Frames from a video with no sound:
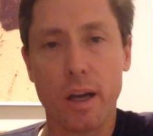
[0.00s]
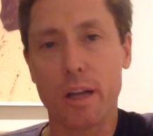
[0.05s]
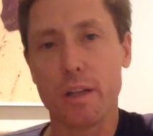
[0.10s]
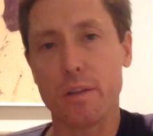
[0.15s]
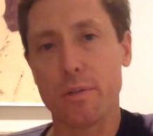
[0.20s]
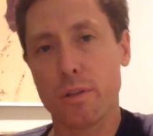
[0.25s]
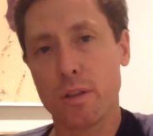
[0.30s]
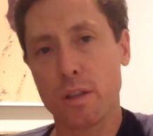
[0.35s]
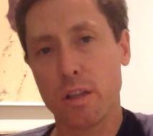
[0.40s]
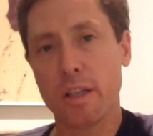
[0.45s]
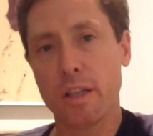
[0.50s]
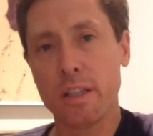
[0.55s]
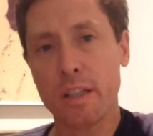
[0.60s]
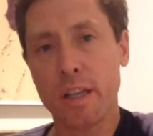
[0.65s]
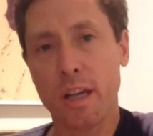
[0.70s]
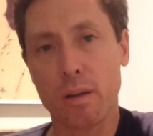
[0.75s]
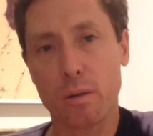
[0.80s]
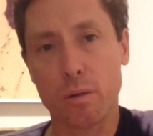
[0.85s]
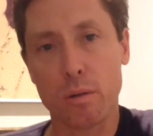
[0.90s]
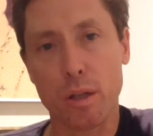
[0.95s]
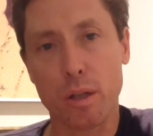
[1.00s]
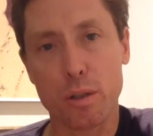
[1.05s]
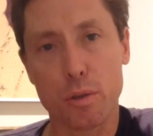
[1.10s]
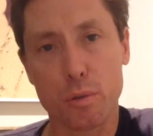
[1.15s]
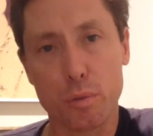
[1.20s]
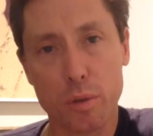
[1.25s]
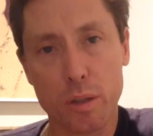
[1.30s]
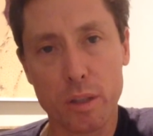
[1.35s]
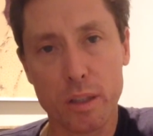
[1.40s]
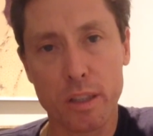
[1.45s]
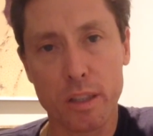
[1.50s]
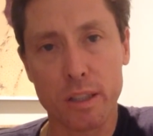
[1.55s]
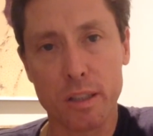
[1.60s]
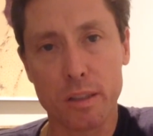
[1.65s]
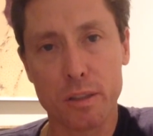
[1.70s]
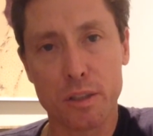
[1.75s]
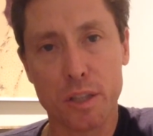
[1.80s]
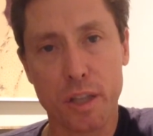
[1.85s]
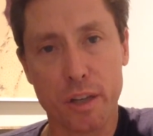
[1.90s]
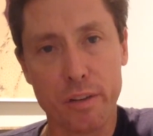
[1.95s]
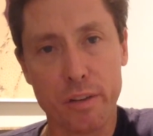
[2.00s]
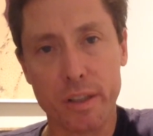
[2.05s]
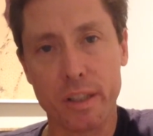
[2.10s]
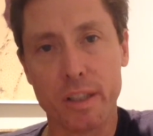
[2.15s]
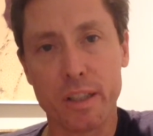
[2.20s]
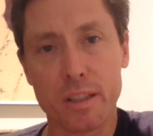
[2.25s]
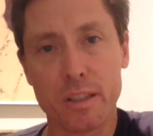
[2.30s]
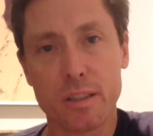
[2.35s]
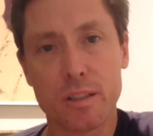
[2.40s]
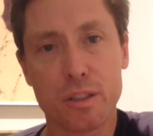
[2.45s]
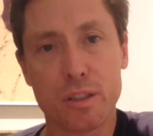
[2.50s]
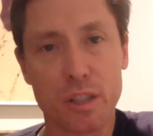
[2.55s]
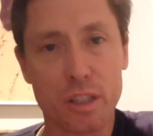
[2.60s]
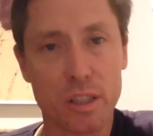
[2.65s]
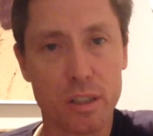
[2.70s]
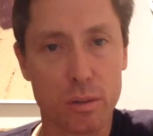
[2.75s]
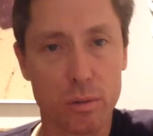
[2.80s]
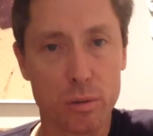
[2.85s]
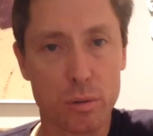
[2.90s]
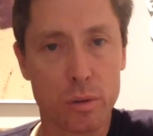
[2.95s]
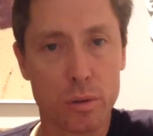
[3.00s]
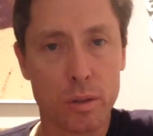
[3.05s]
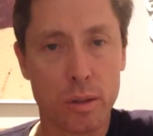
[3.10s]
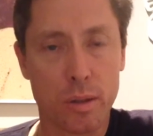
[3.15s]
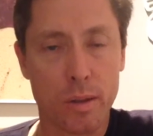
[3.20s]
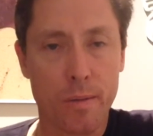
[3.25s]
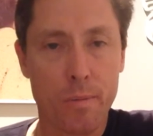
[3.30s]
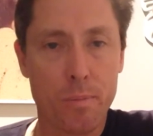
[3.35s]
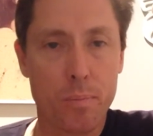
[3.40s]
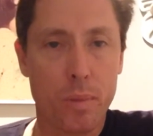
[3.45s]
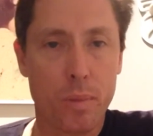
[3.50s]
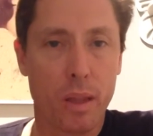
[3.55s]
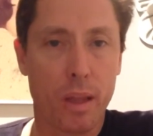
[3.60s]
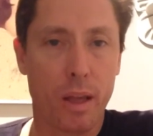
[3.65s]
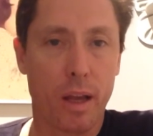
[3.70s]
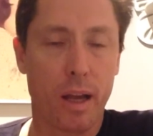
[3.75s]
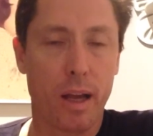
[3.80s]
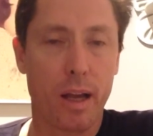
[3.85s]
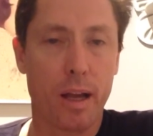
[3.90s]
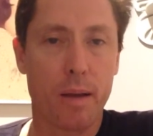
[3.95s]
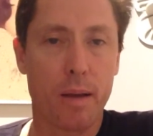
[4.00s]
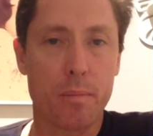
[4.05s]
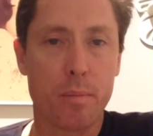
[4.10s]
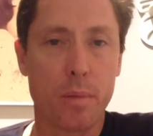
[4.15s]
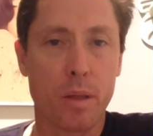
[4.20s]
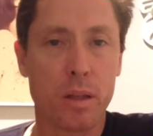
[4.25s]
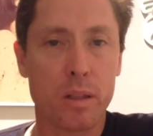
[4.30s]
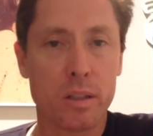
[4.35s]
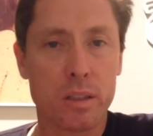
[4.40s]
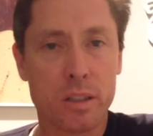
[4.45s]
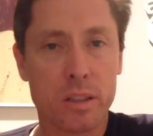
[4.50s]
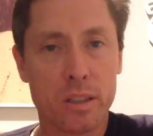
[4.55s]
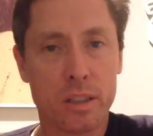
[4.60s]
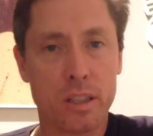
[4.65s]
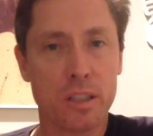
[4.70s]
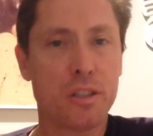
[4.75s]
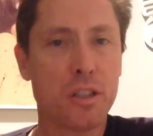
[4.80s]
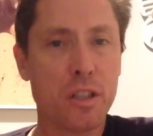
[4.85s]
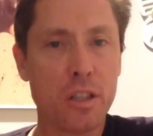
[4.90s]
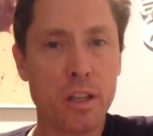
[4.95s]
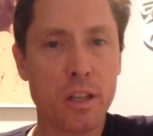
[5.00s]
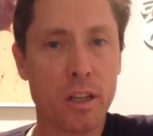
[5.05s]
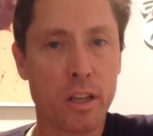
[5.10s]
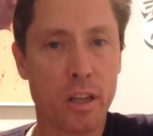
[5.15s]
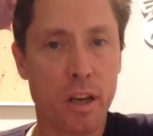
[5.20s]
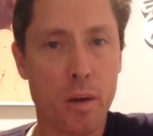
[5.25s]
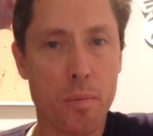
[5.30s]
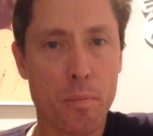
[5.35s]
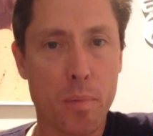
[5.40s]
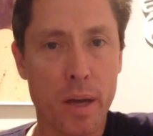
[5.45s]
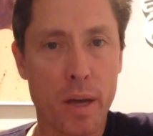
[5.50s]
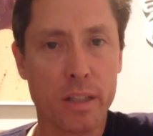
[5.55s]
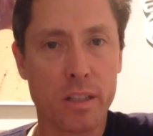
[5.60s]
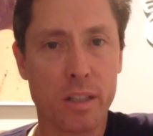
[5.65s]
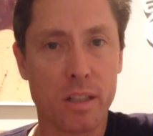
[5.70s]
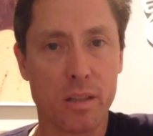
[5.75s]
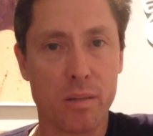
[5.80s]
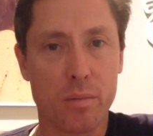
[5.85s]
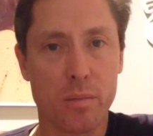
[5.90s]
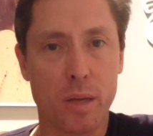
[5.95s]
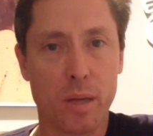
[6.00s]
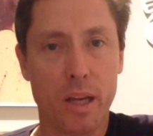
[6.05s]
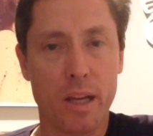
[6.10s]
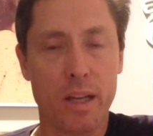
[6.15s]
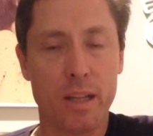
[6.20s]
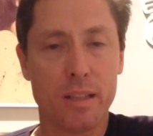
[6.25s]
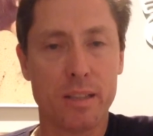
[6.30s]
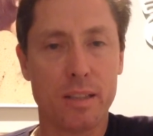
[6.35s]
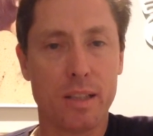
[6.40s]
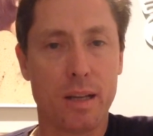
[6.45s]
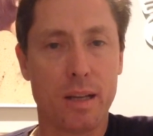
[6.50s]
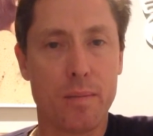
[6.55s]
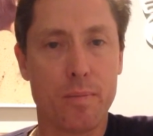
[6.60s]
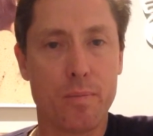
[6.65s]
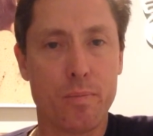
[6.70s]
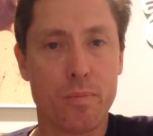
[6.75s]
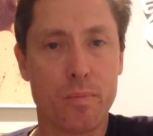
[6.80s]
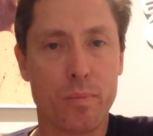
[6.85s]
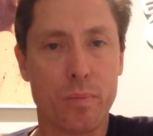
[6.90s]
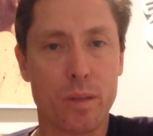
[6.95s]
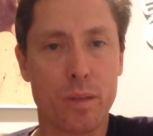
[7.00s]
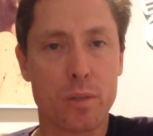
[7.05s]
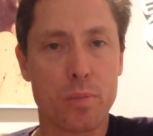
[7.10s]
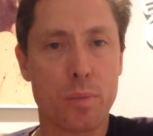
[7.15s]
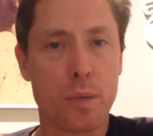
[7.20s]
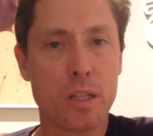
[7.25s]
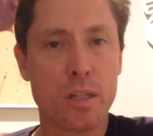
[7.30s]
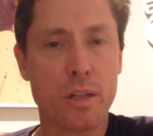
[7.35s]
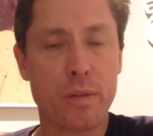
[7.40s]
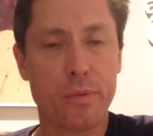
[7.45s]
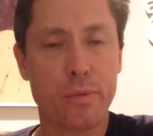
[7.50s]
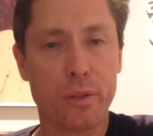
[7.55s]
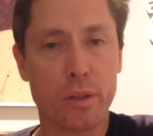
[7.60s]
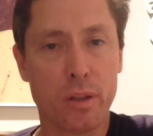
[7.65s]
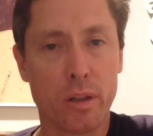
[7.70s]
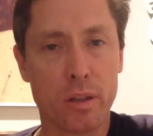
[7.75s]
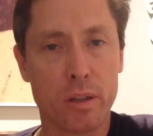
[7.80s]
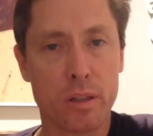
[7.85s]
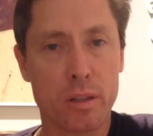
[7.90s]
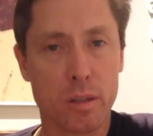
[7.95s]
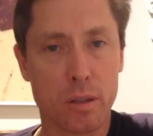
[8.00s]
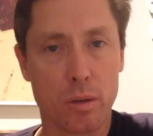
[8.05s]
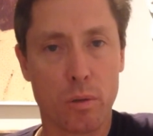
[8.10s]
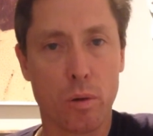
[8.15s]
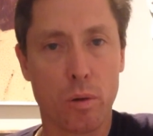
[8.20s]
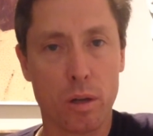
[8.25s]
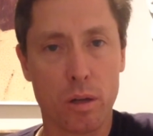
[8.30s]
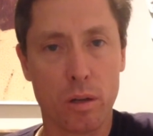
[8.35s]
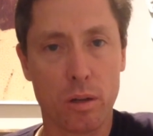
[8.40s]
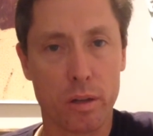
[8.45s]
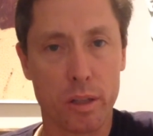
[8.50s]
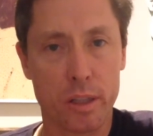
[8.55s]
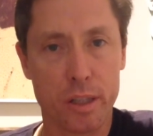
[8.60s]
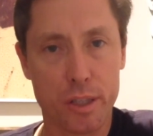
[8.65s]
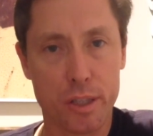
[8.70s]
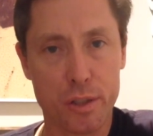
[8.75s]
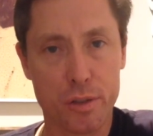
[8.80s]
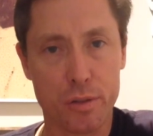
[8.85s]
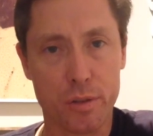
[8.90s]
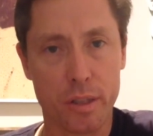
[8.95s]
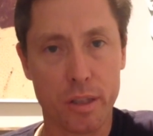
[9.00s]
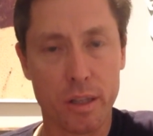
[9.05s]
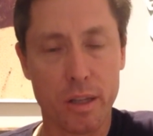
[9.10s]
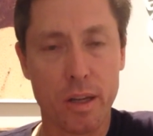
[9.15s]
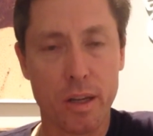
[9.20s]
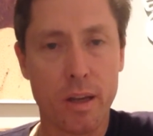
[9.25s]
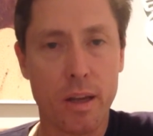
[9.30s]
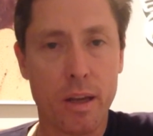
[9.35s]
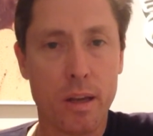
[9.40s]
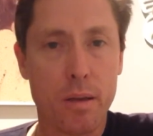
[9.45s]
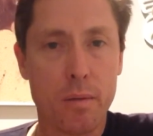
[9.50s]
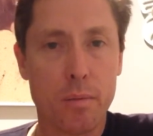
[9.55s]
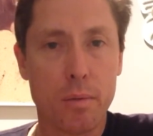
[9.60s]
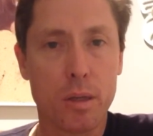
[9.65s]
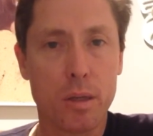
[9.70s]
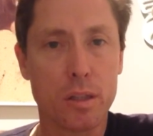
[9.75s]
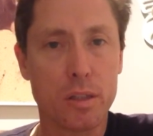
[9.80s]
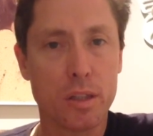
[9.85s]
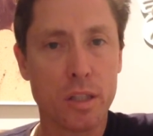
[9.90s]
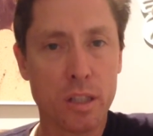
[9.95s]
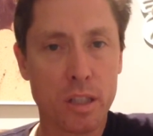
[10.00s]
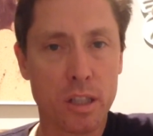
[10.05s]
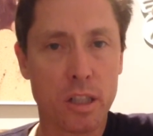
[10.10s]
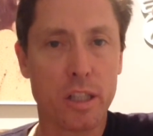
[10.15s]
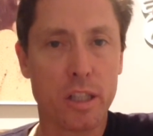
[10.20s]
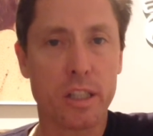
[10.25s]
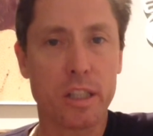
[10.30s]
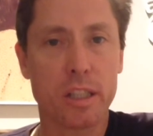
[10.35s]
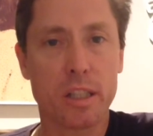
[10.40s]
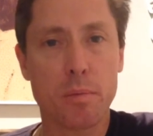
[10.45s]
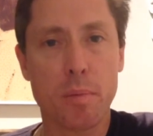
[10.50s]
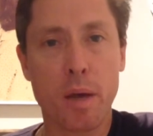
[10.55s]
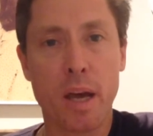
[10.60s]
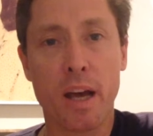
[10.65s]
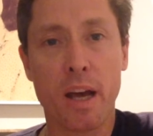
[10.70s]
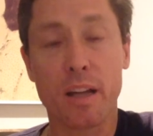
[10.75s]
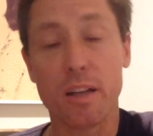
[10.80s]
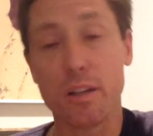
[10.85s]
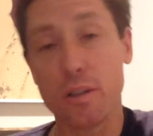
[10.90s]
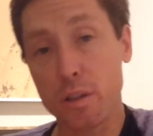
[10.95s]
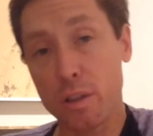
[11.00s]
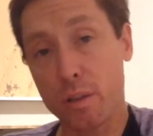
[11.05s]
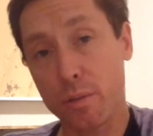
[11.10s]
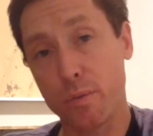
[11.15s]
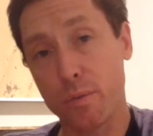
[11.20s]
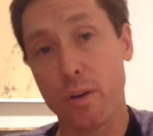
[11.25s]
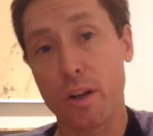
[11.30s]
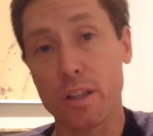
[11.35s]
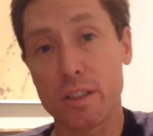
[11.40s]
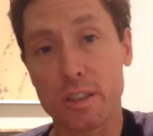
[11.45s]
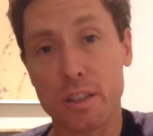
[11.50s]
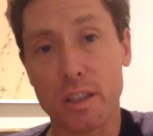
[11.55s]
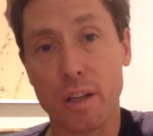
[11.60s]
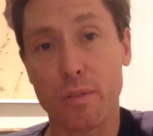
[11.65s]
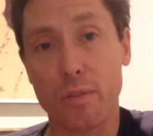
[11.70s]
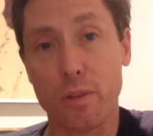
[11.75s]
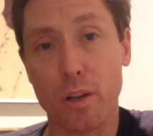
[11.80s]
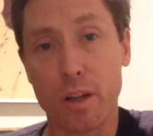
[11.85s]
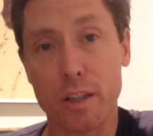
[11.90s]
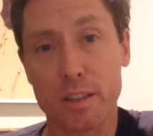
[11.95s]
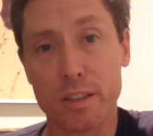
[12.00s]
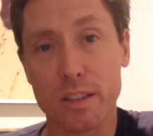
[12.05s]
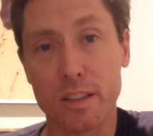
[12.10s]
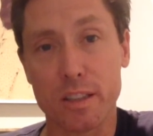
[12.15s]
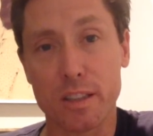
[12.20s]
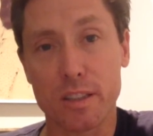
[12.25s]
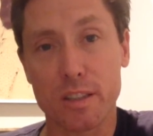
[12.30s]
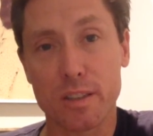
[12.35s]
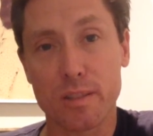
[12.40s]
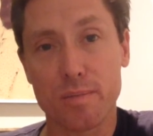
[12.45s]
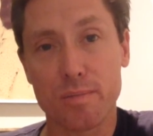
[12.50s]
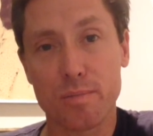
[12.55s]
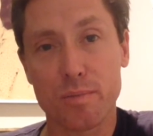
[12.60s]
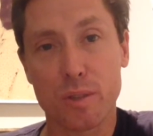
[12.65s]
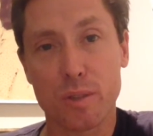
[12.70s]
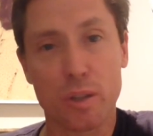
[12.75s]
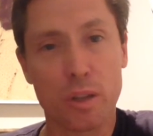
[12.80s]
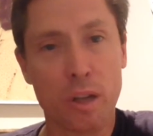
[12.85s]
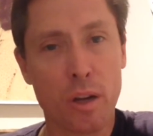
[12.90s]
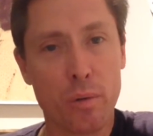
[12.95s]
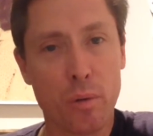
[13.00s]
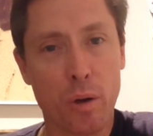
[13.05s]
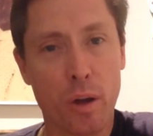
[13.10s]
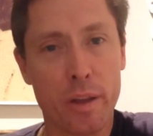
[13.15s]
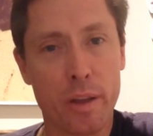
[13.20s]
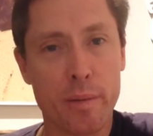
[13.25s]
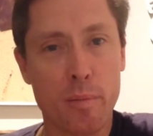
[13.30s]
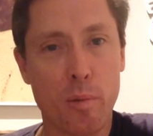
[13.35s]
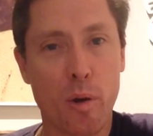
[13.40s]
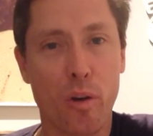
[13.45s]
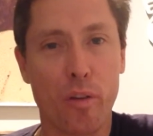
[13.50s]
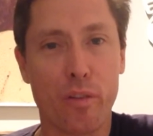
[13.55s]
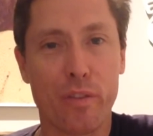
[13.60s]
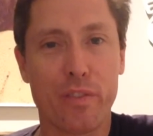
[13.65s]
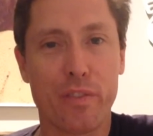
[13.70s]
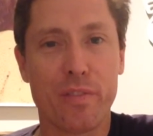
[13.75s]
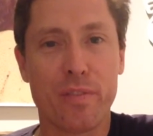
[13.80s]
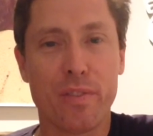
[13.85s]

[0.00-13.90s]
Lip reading: and you've cleaned out all those really cherry signals, continue to go back to them, and especially if you know there's quite a lot of history, because in cleaning them out you can find stuff like this. So don't write them off.